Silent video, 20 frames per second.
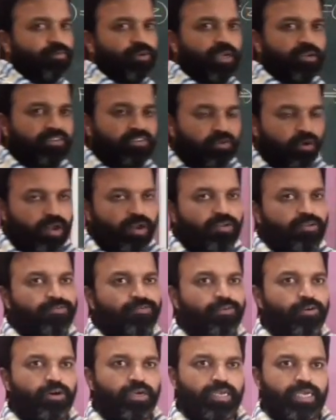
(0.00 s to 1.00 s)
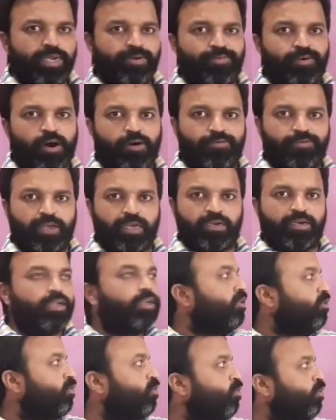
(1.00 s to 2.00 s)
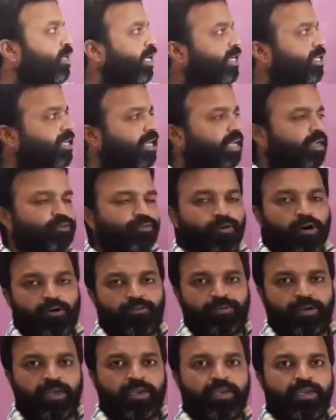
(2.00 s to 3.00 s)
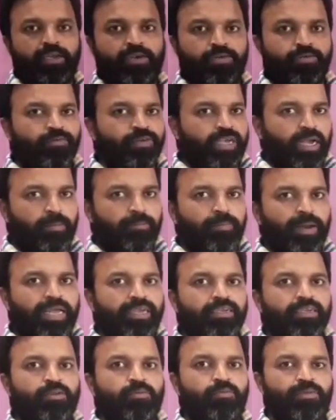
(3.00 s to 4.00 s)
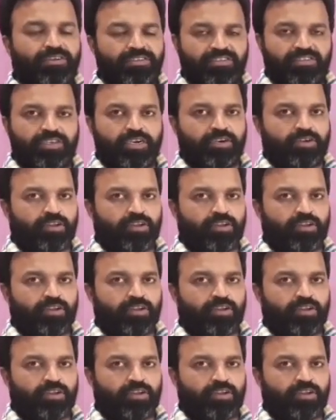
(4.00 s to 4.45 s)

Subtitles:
we are solving for f of n. To get f of n, we apply inverse Z